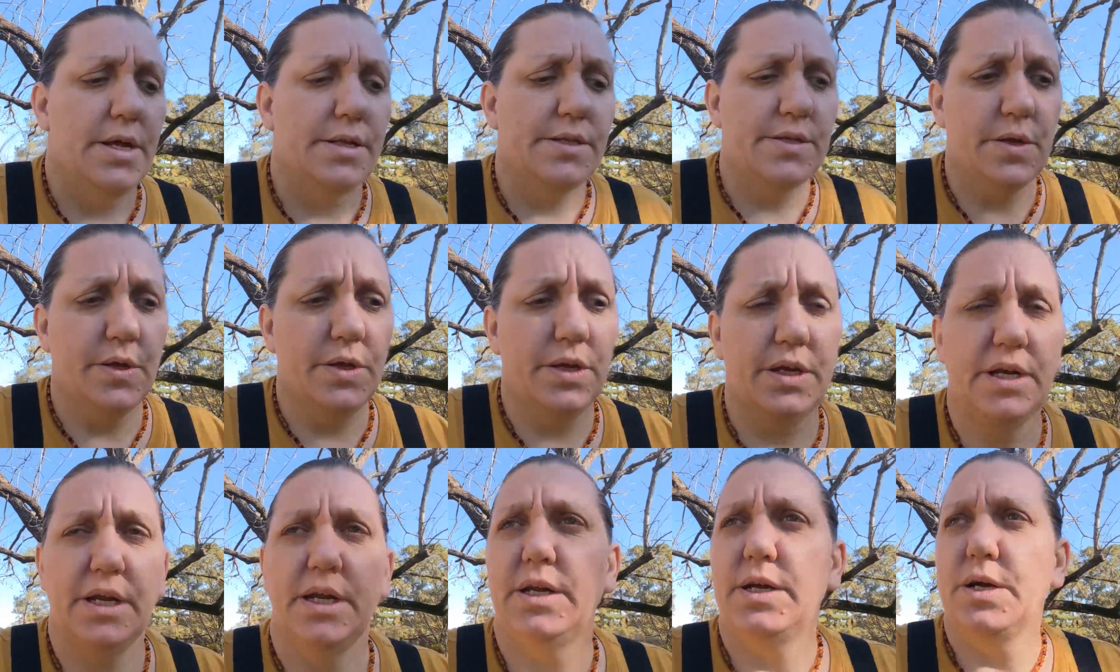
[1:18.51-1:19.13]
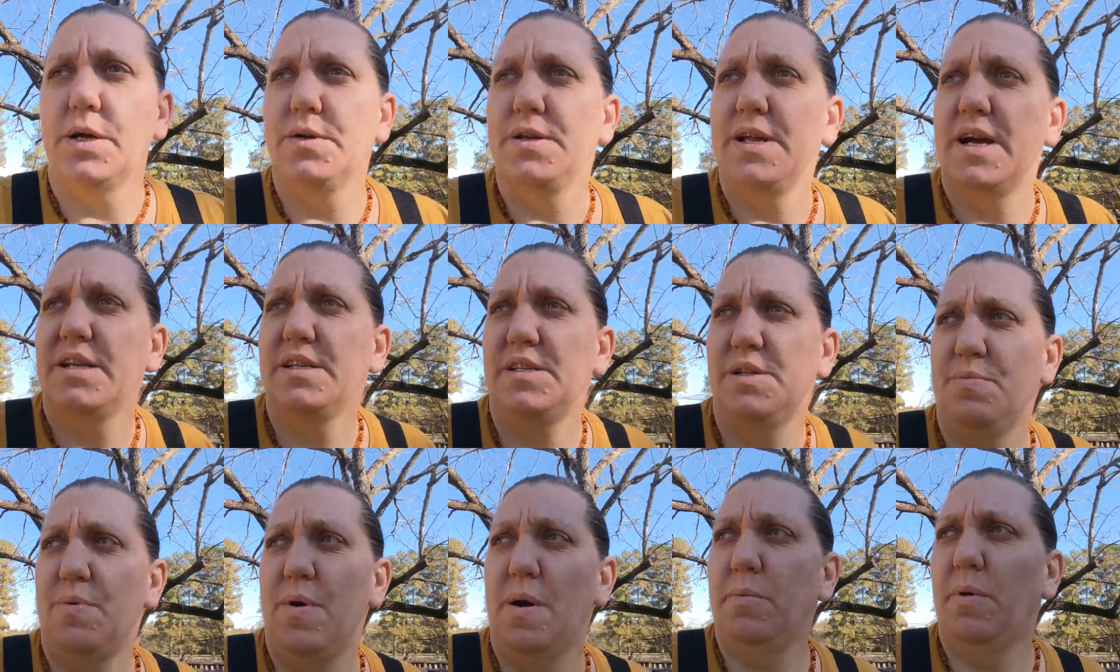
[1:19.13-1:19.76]
It's only going to go
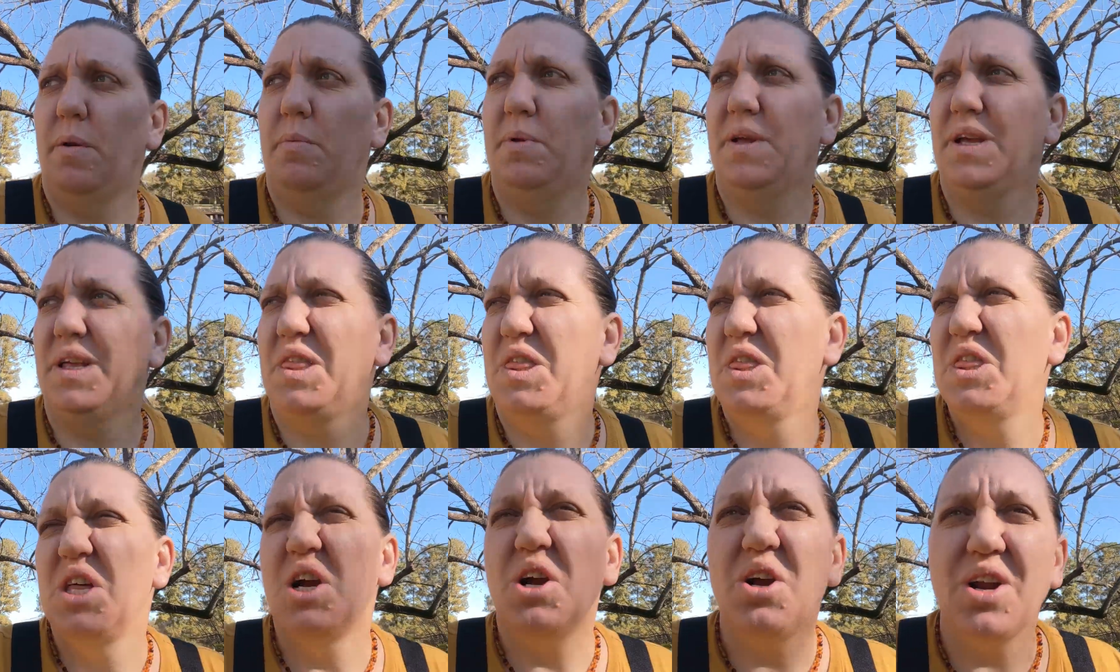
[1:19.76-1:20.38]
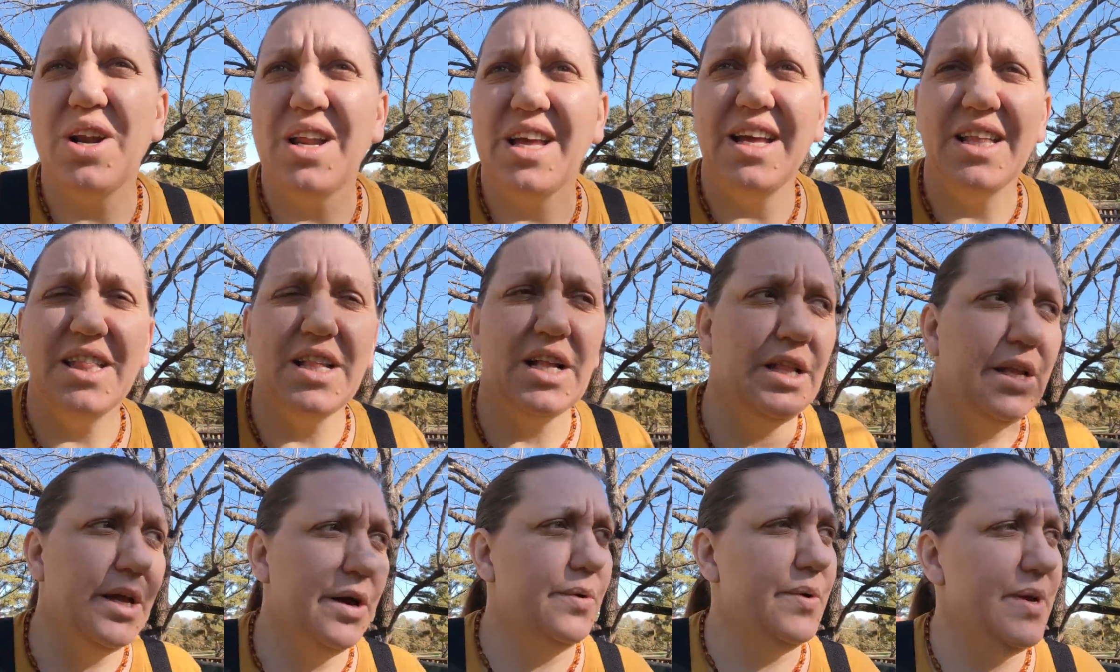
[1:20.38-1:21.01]
down to probably 30 at
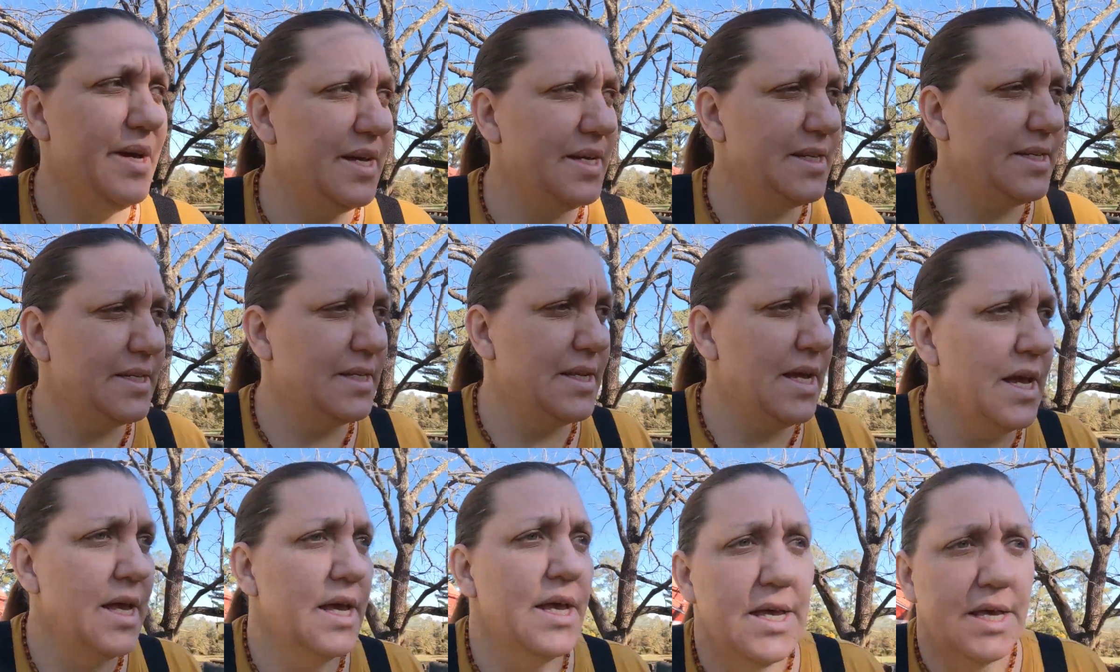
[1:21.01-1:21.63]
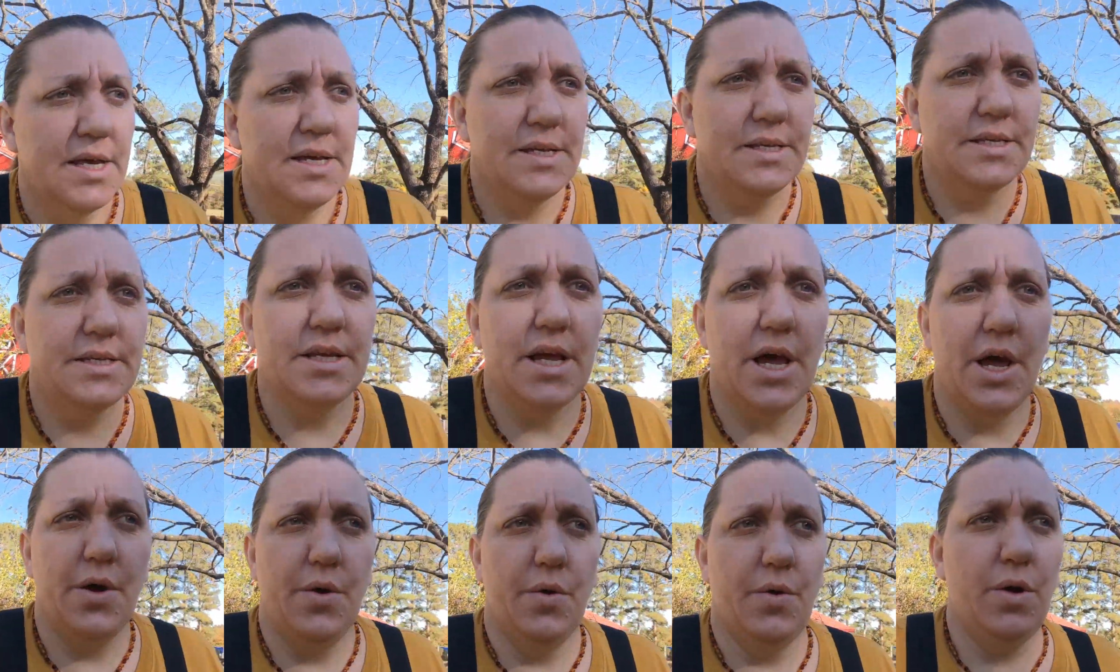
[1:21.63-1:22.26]
the lowest.
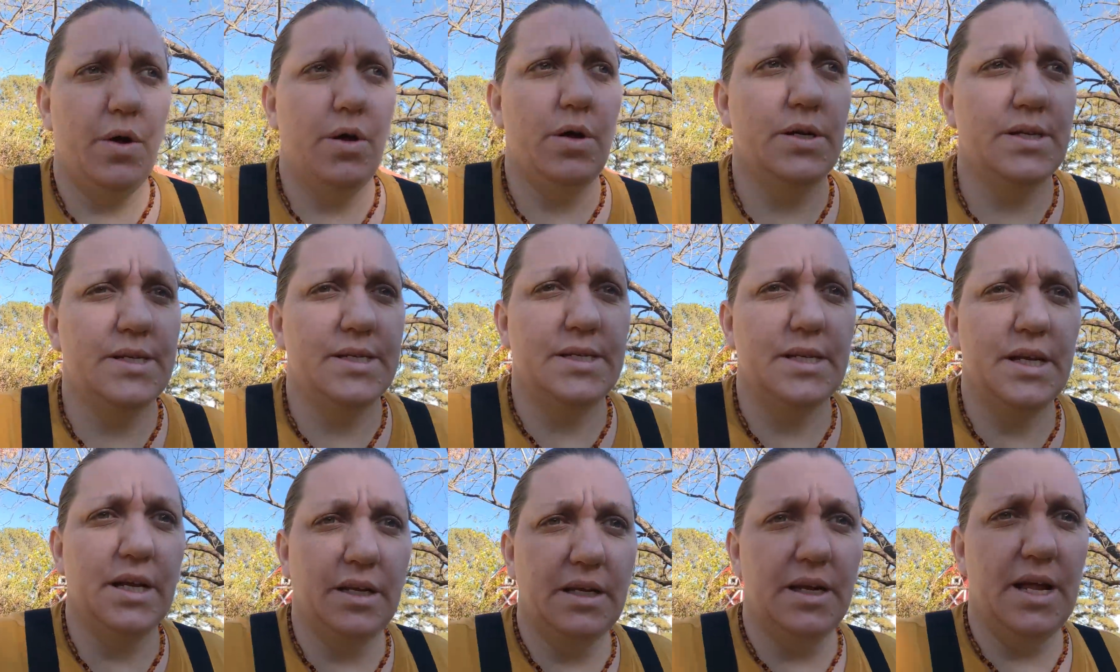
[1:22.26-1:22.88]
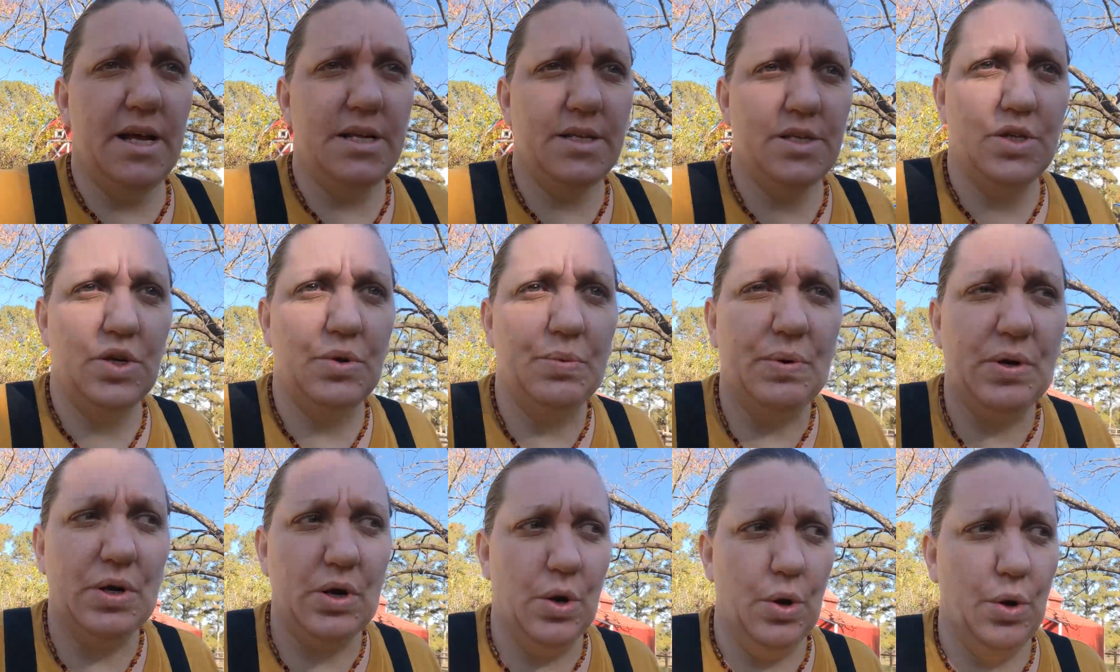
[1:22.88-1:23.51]
So still not
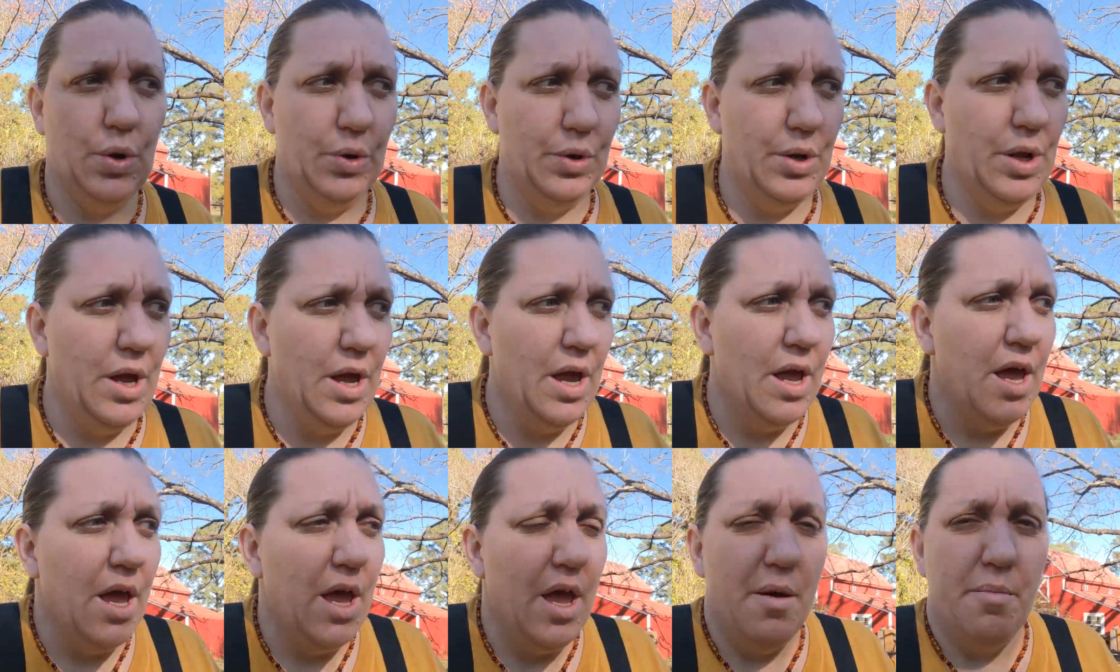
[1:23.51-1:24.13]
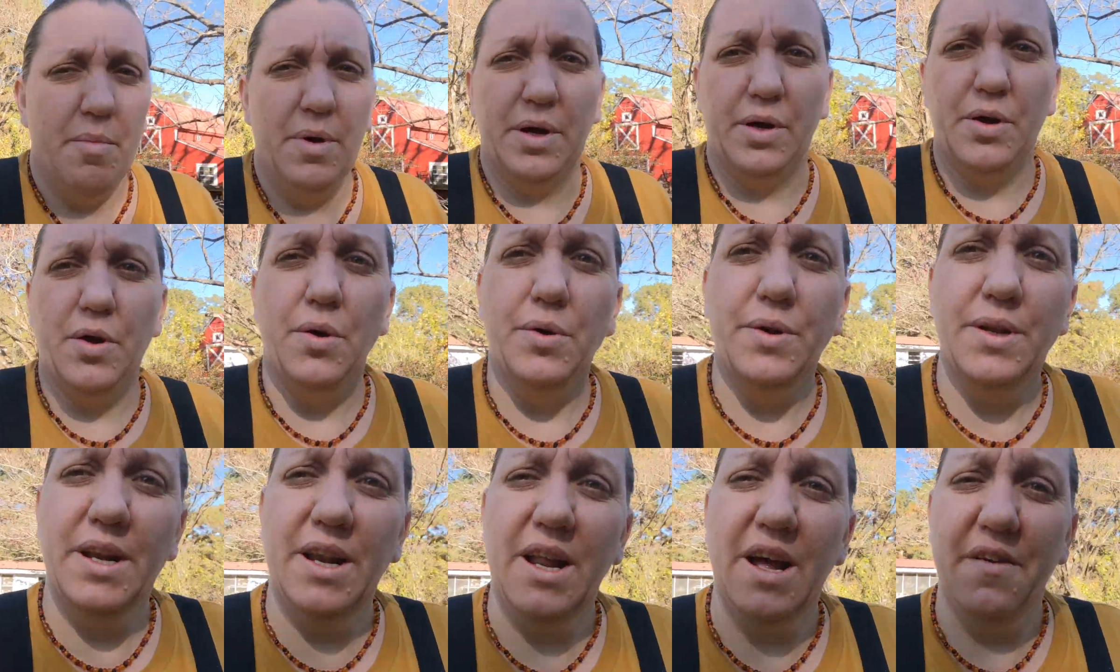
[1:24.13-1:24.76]
super cold, but
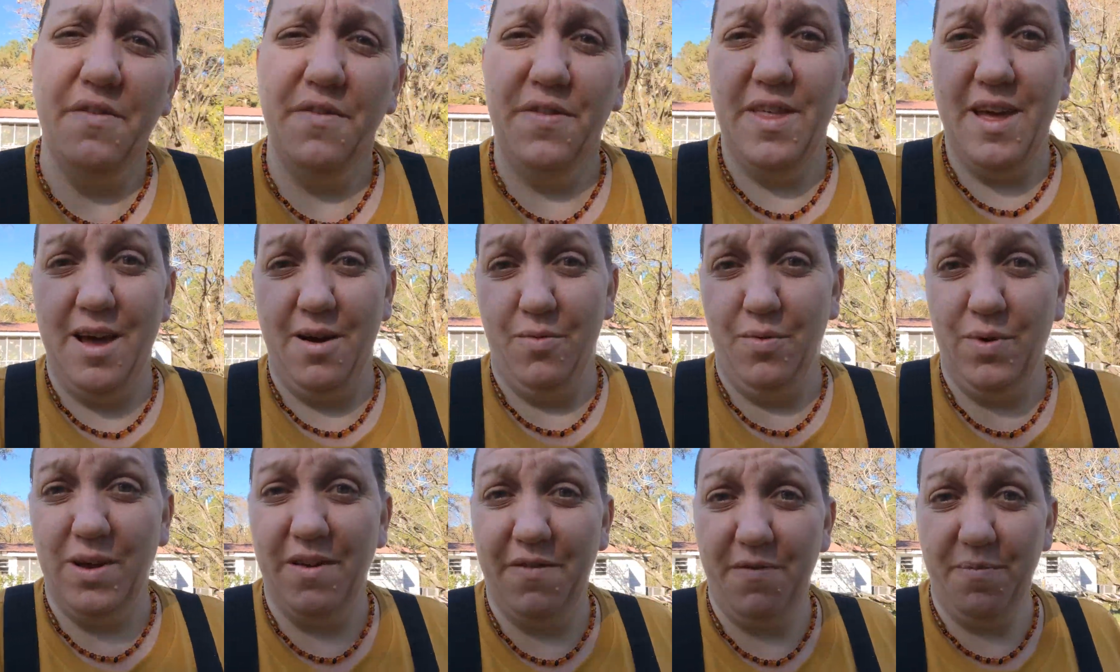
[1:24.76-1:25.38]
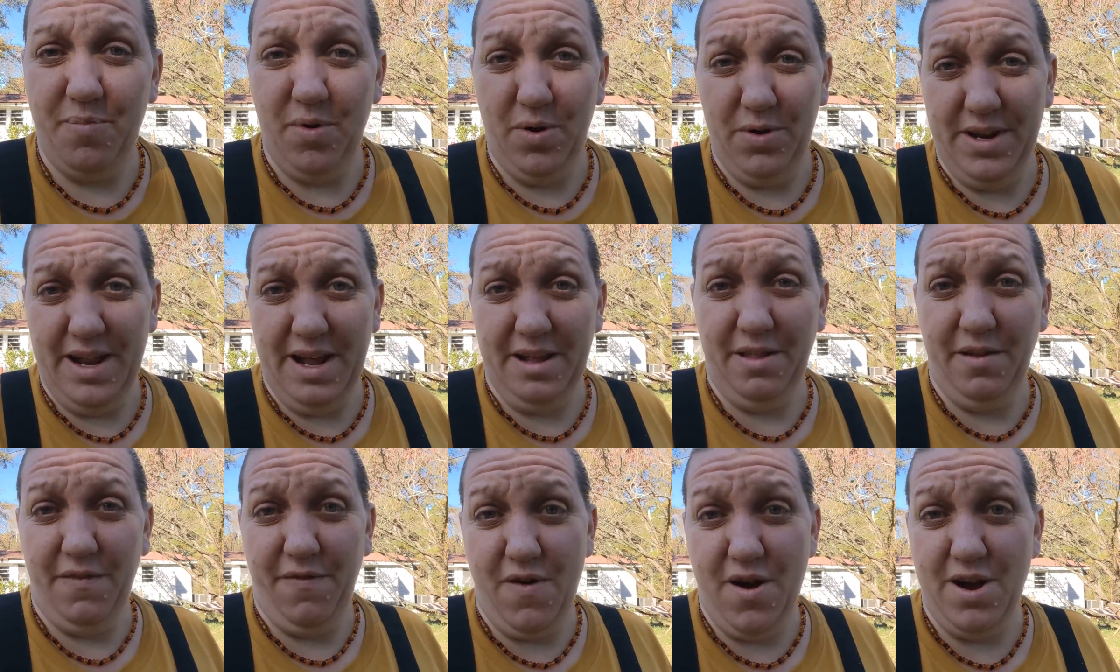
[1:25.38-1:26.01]
cold enough that we've pulled
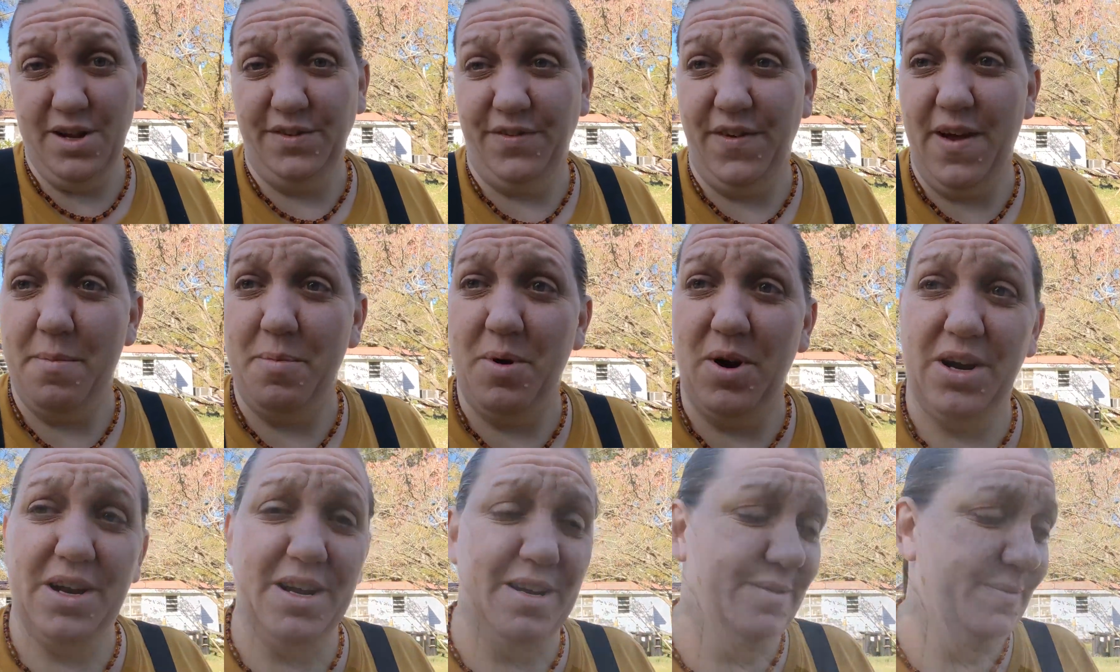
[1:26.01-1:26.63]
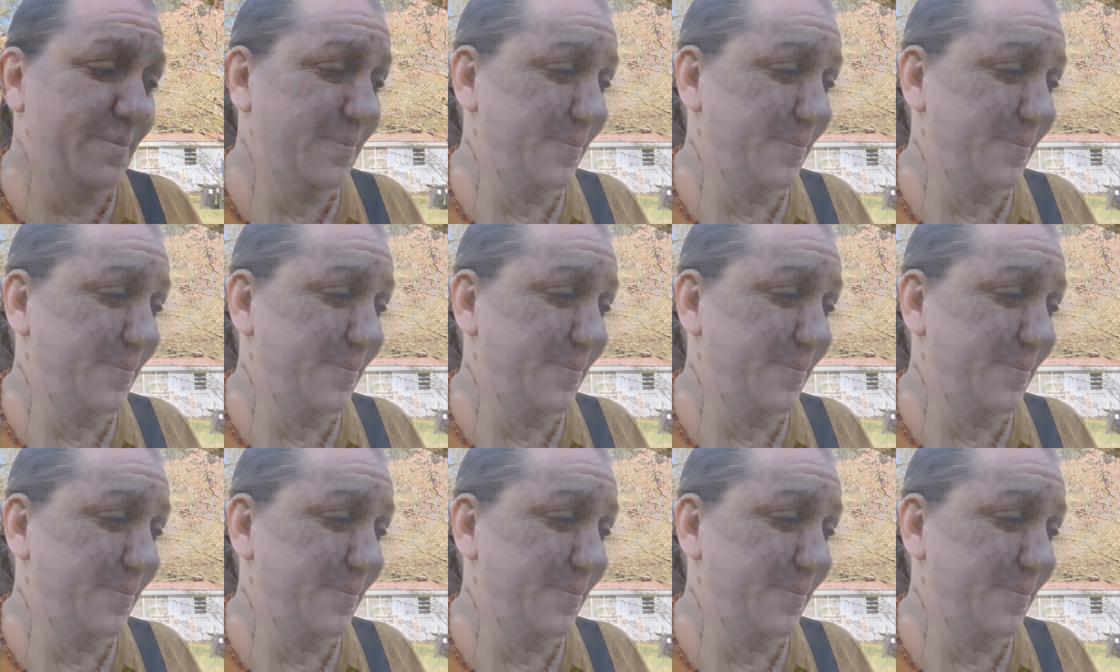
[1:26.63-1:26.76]
out the frost fabric.